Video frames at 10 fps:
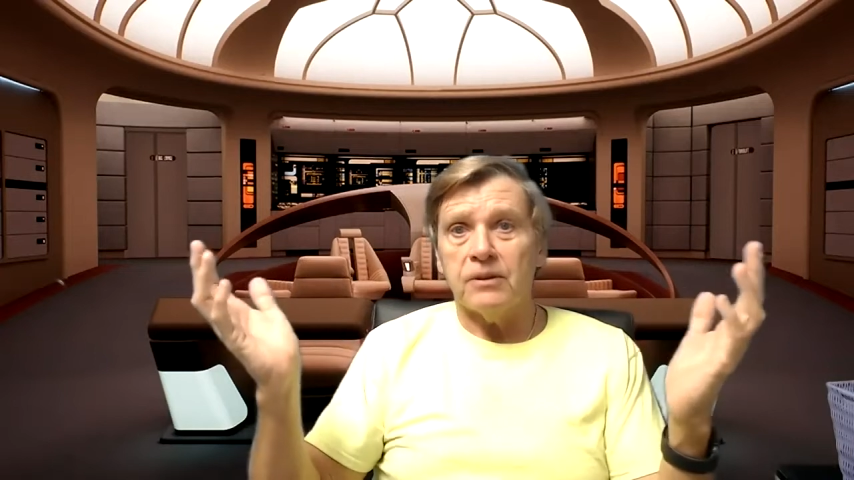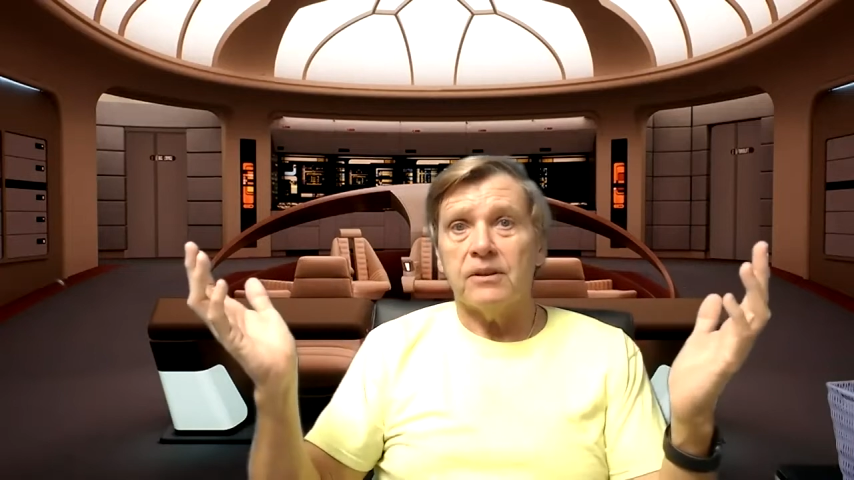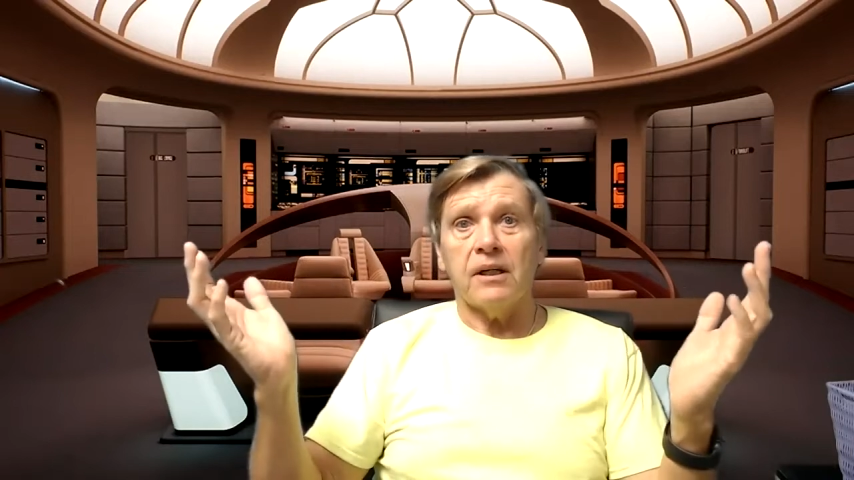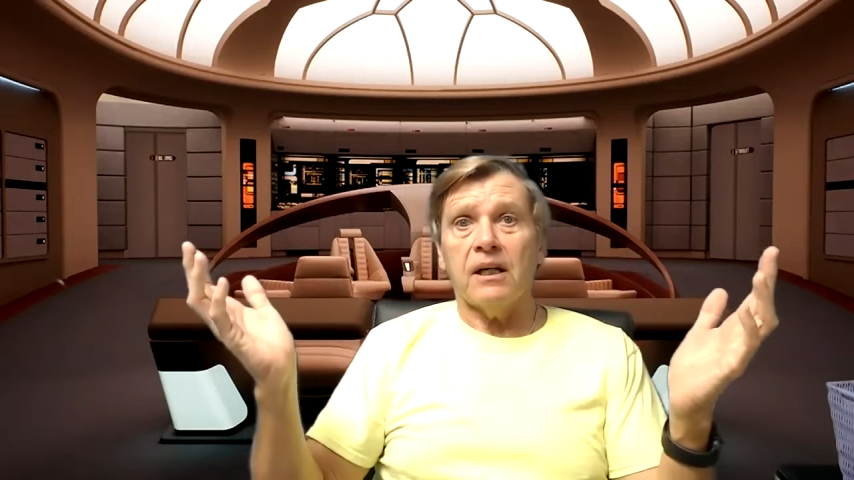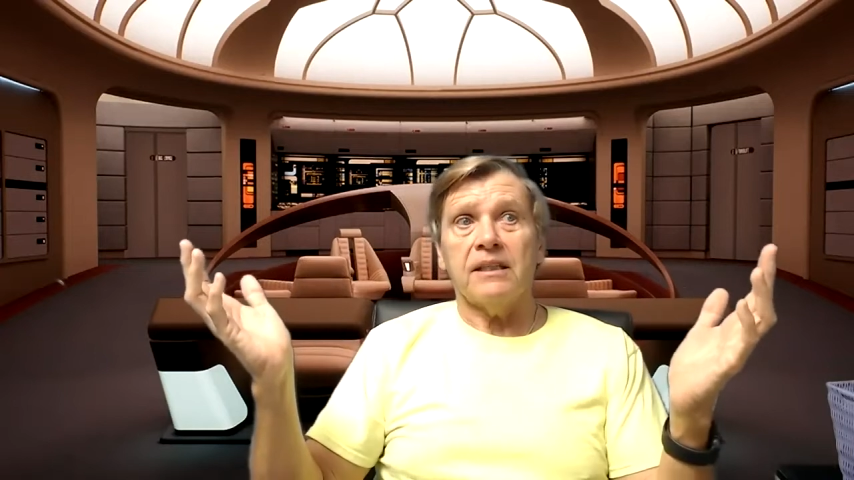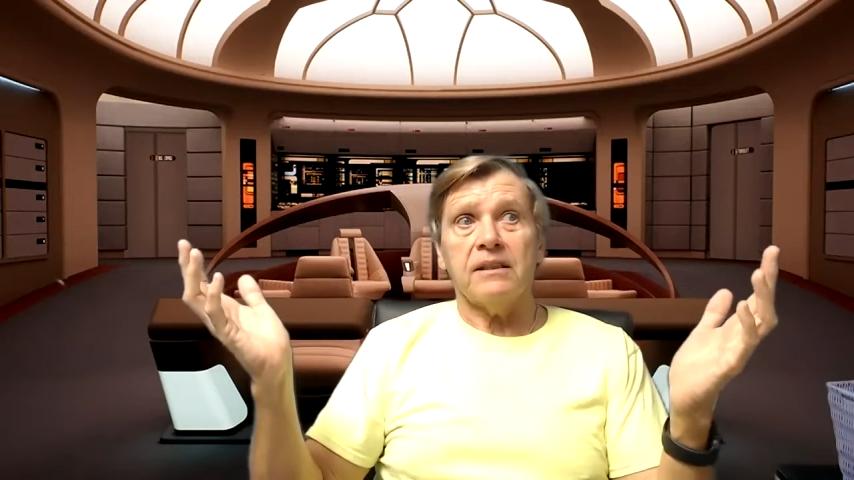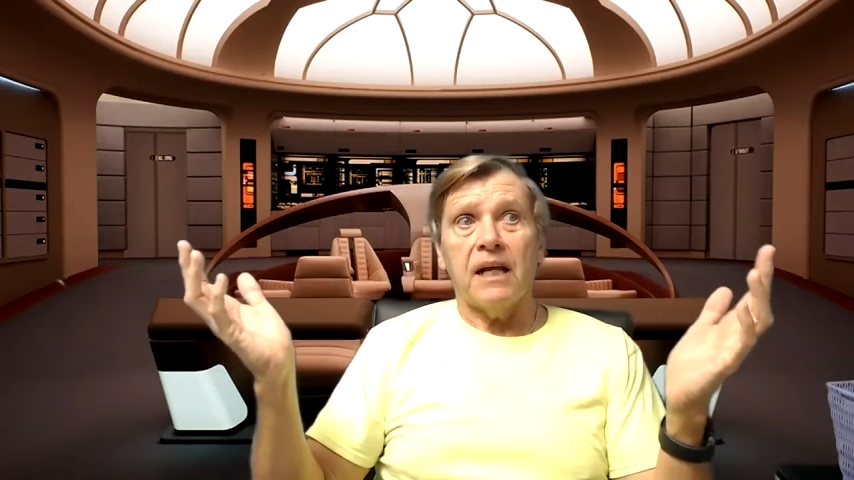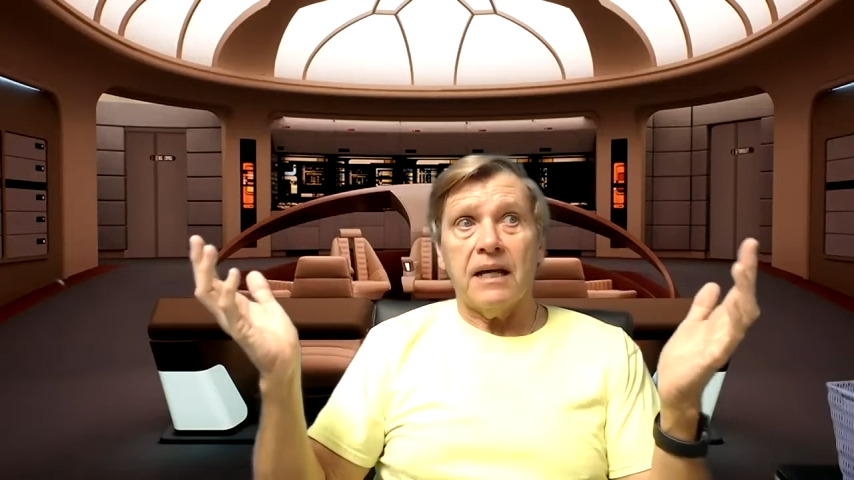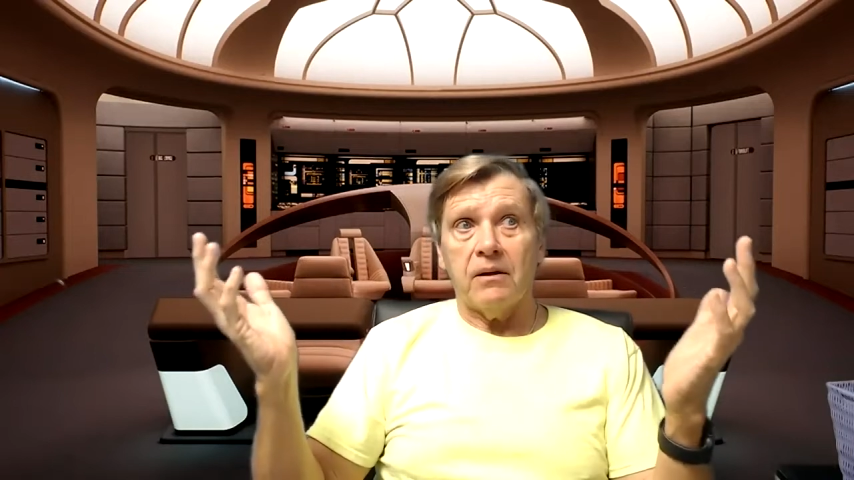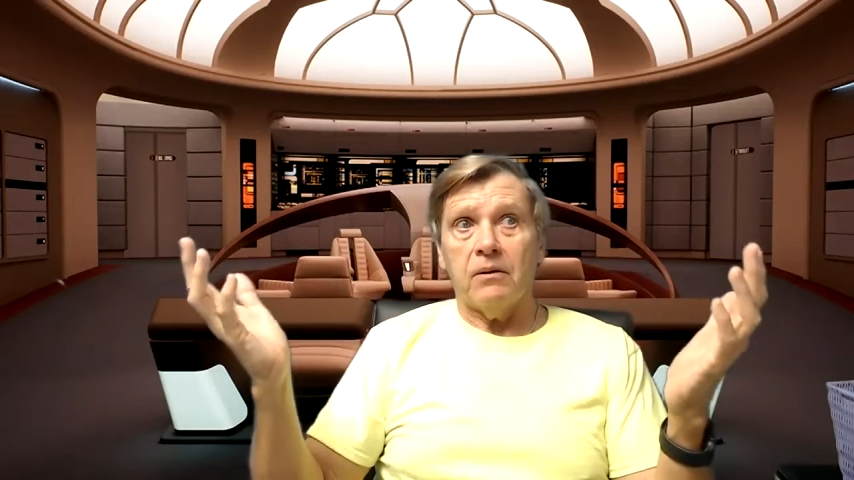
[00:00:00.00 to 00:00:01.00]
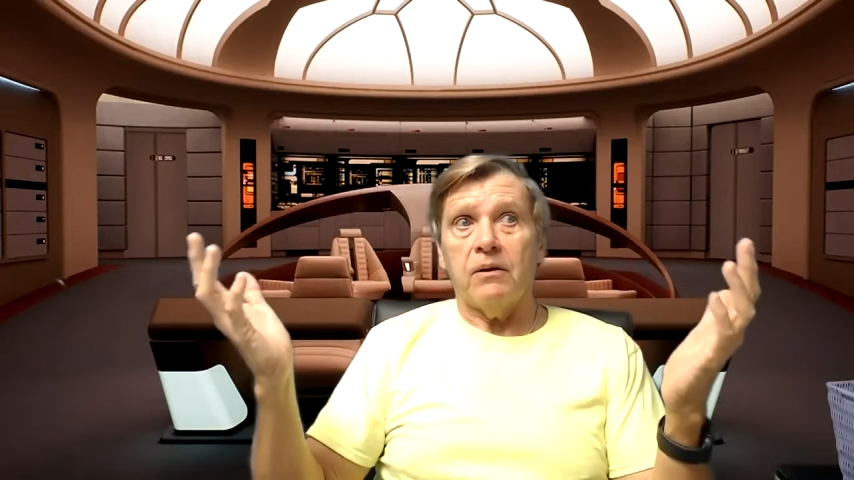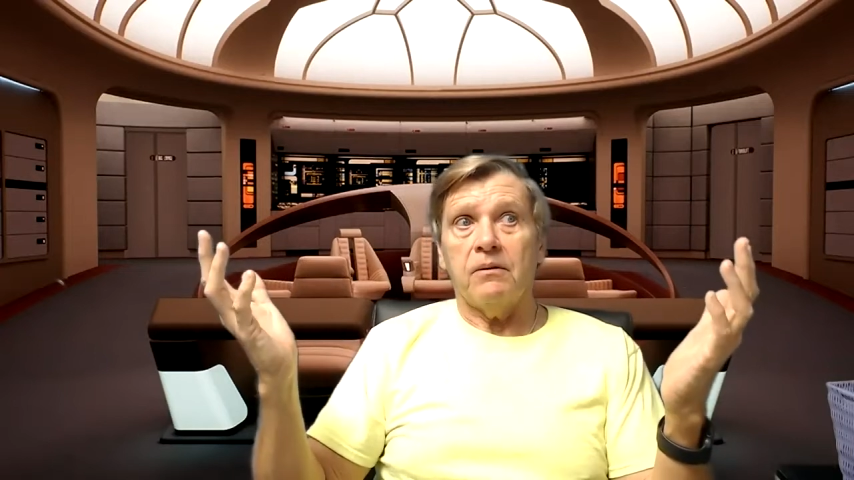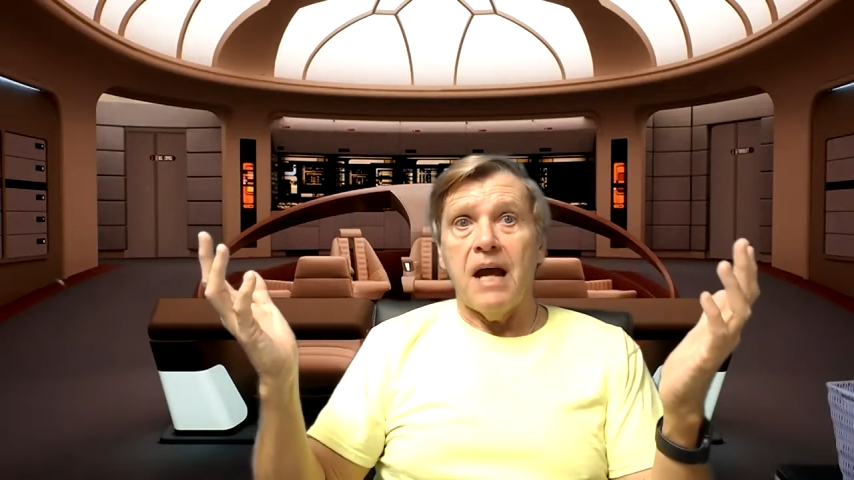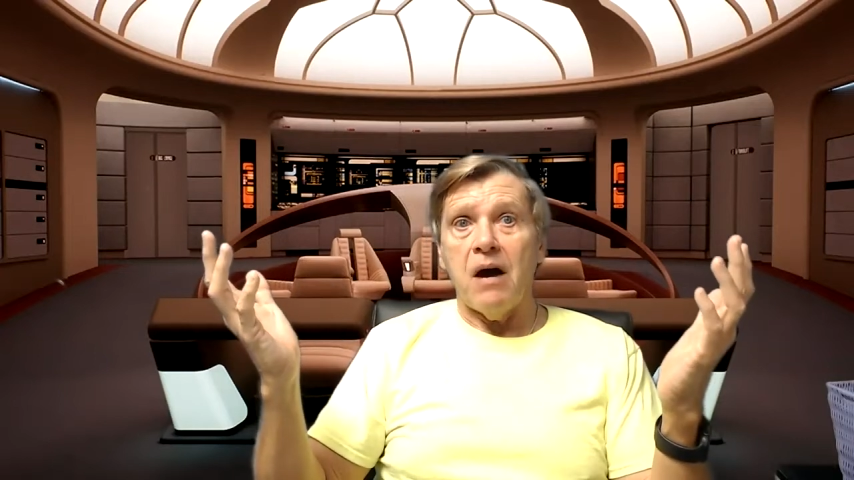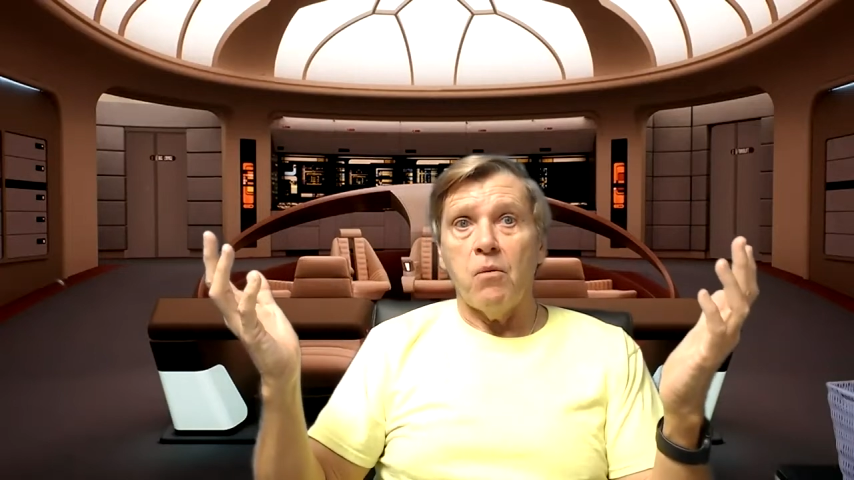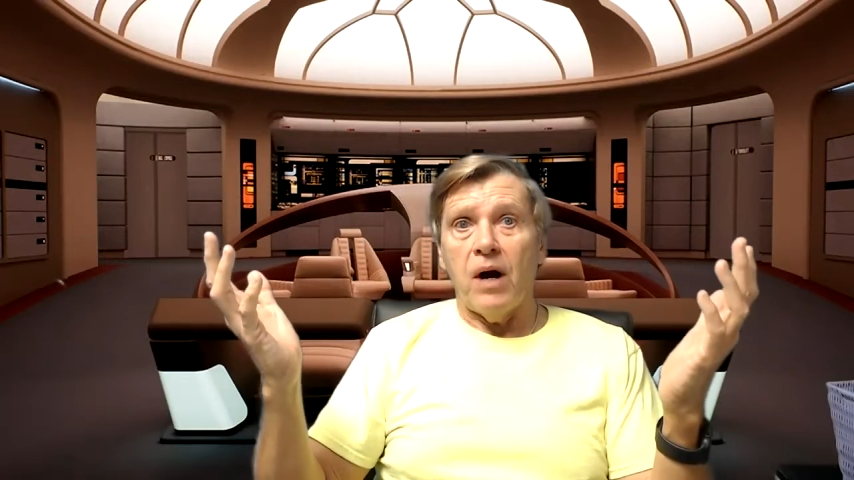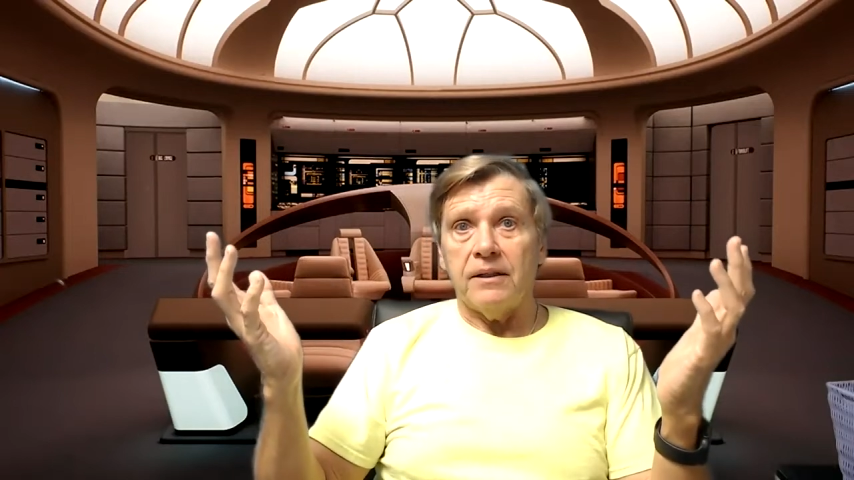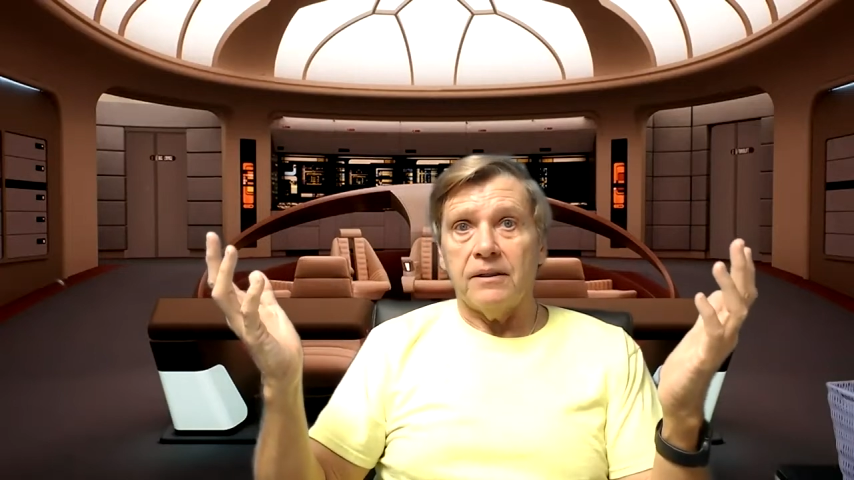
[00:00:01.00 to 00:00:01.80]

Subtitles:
and suddenly it's like, now what?